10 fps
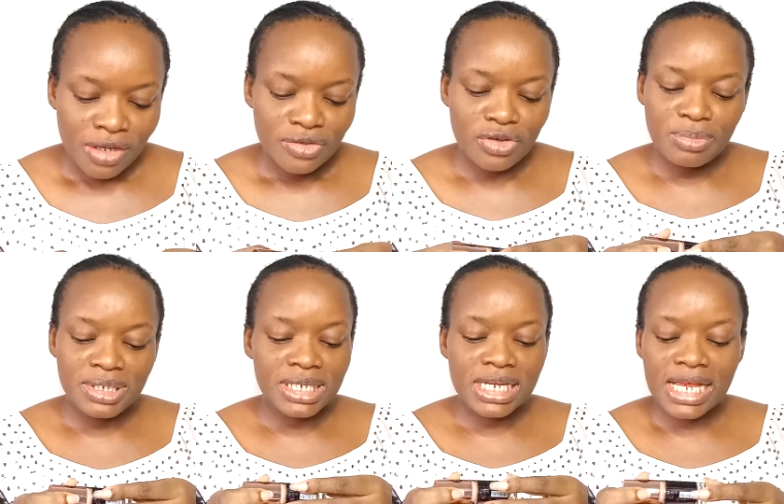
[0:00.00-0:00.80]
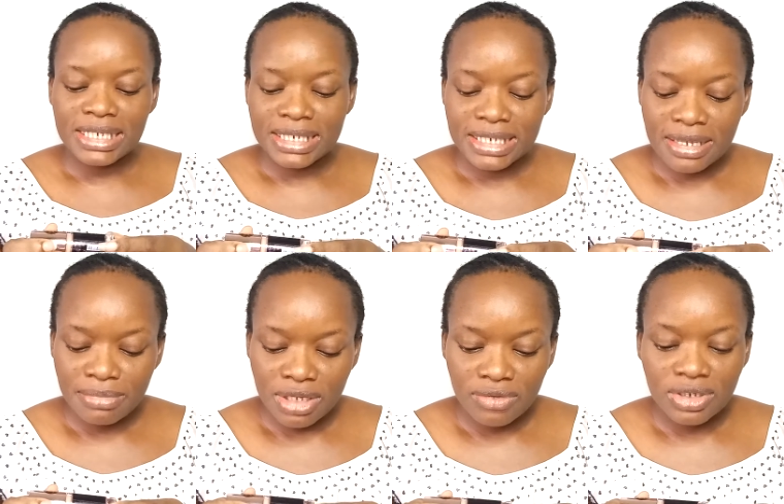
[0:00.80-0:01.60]
So it basically has the same
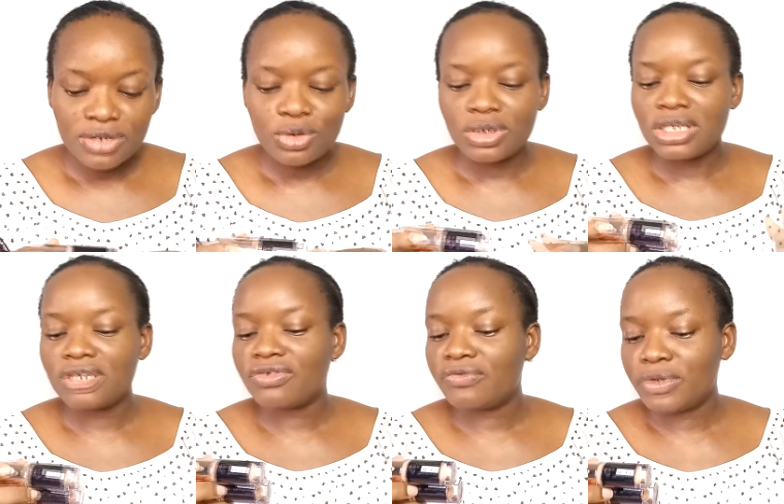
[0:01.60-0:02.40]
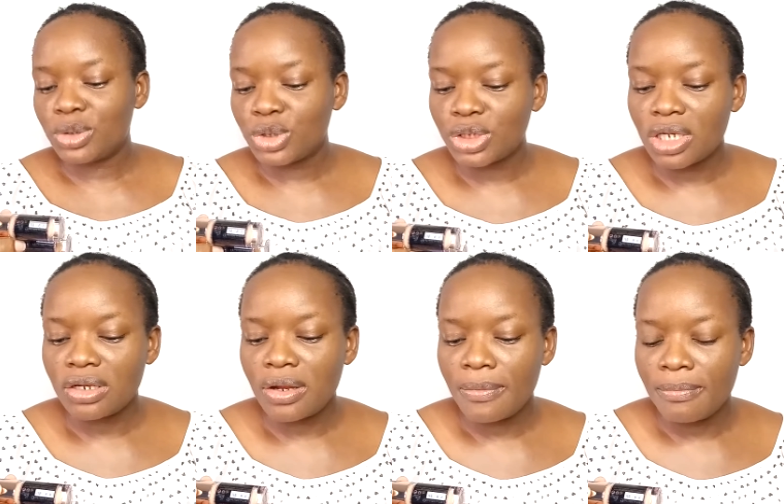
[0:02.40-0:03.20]
thing written on it: Revolution,